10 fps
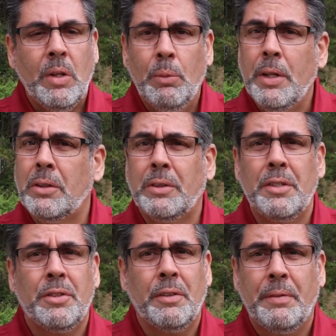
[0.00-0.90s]
What else?
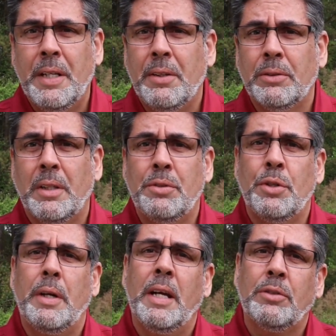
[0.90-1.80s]
I share videos, I
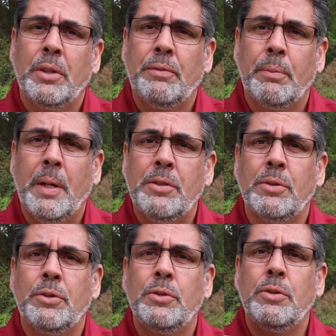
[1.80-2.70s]
share extra
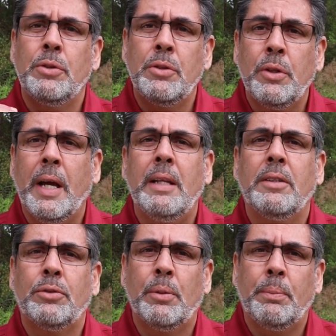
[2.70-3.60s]
information. You
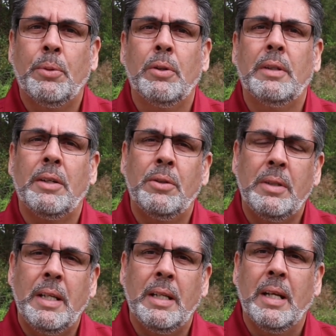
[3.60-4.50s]
get the support that
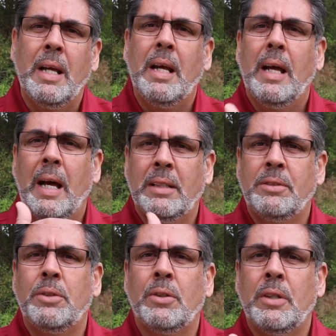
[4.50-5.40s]
you need
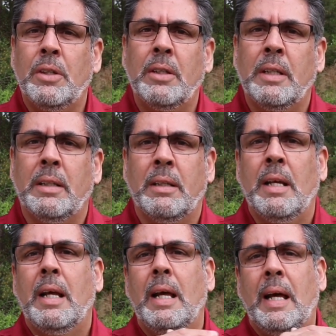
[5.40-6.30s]
as you're learning.
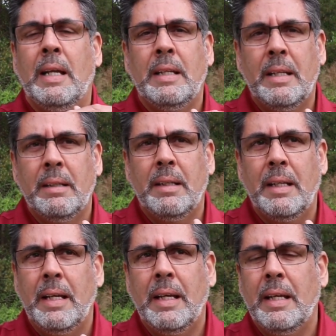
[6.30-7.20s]
And
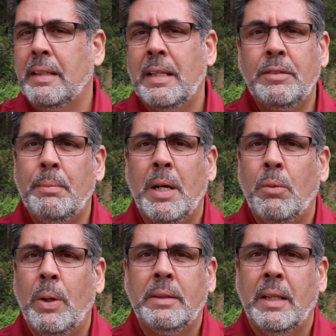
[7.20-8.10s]
it doesn't
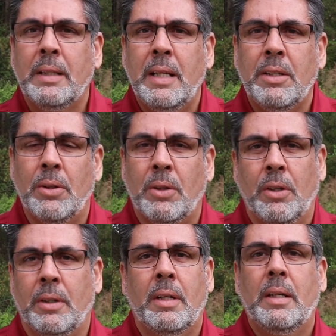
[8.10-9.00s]
matter what technique you
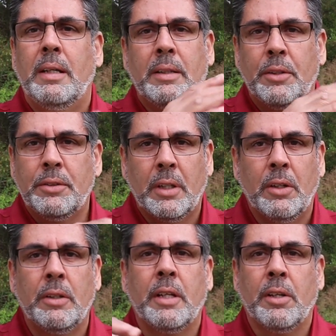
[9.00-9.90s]
learn, there's a
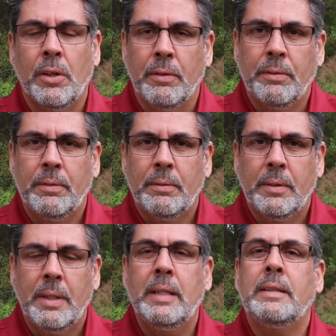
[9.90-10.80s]
learning curve.
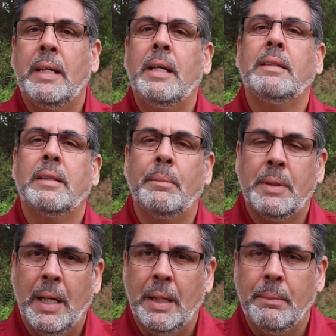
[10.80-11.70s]
It takes
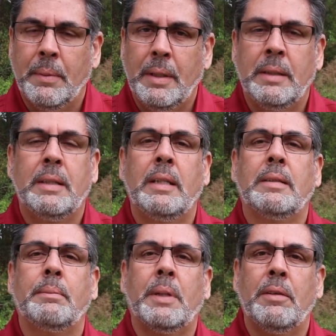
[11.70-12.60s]
some time. It
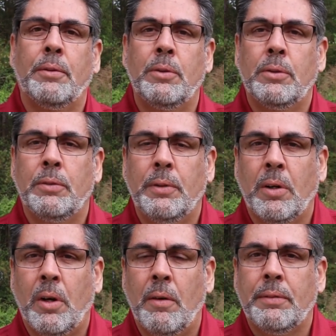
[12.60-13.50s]
takes some time for you to
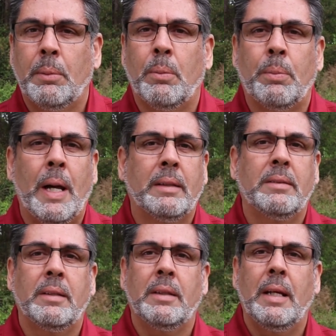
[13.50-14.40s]
feel comfortable
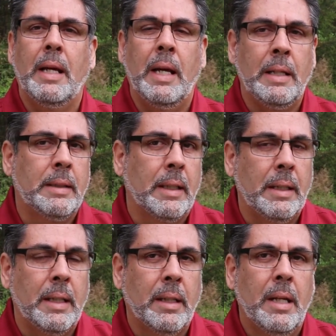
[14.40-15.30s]
practicing any
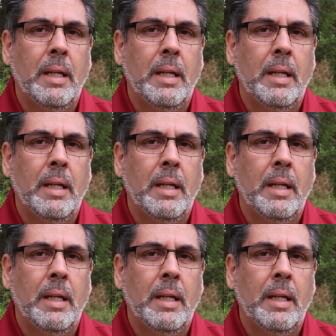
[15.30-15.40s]
technique.